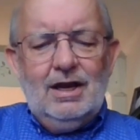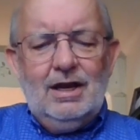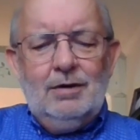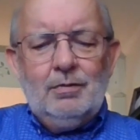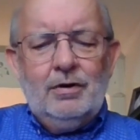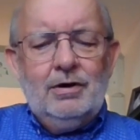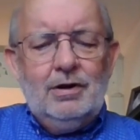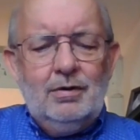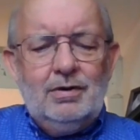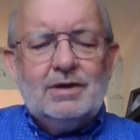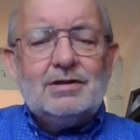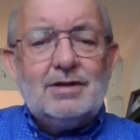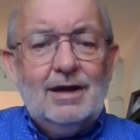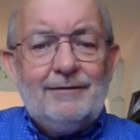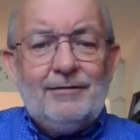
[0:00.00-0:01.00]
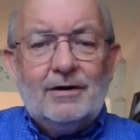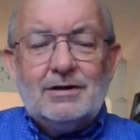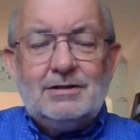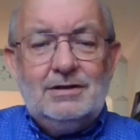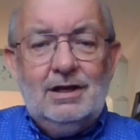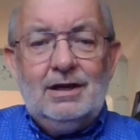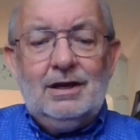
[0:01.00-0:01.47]
he renewed his
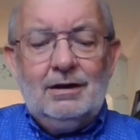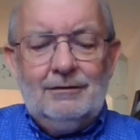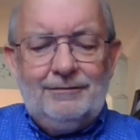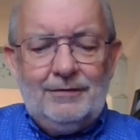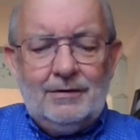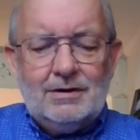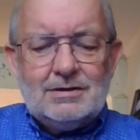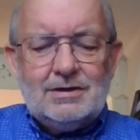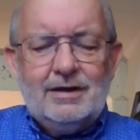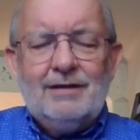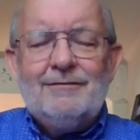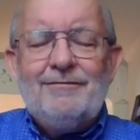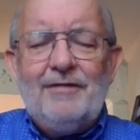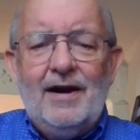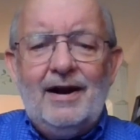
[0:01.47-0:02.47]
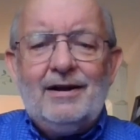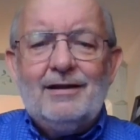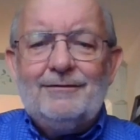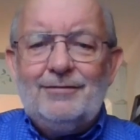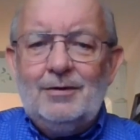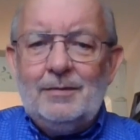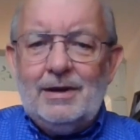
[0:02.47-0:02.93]
efforts, digging furiously, and
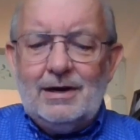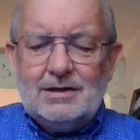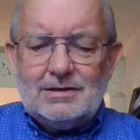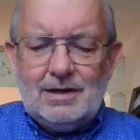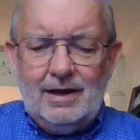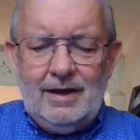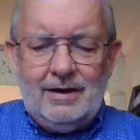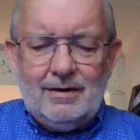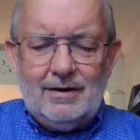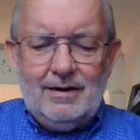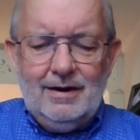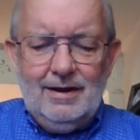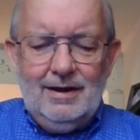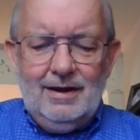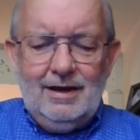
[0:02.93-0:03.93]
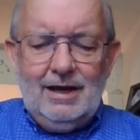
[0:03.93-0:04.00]
finally, a few minutes later,